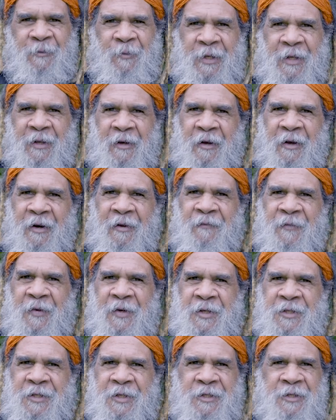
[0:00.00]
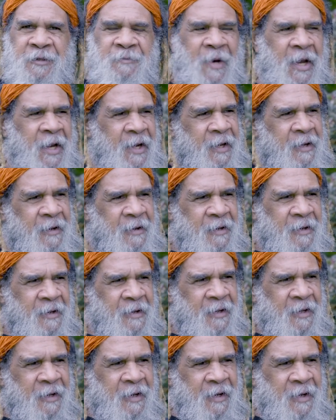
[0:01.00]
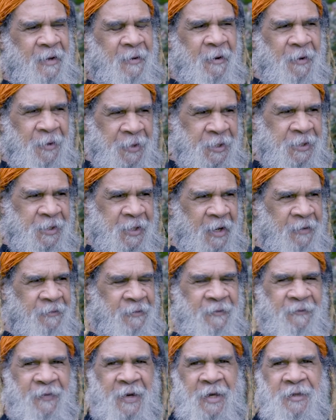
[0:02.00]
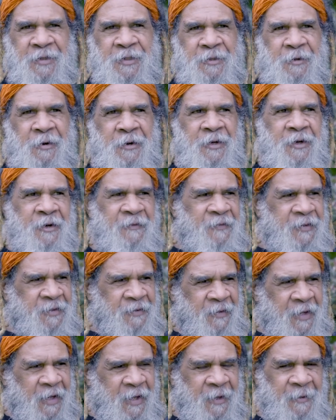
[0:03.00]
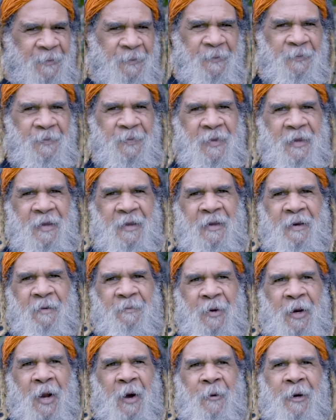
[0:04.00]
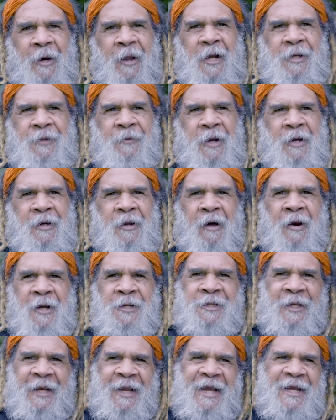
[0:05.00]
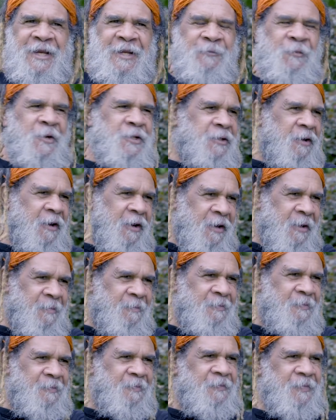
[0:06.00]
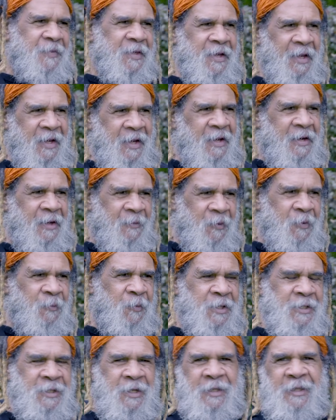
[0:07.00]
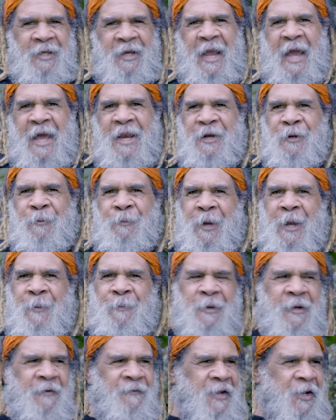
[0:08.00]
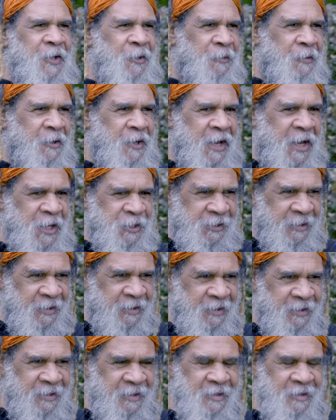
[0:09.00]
with a lot of the decision making on this country of ours, this continent of Australia. But I would like to acknowledge the land in which I am here, that we sit, the Gadigal people of the Eora Nation.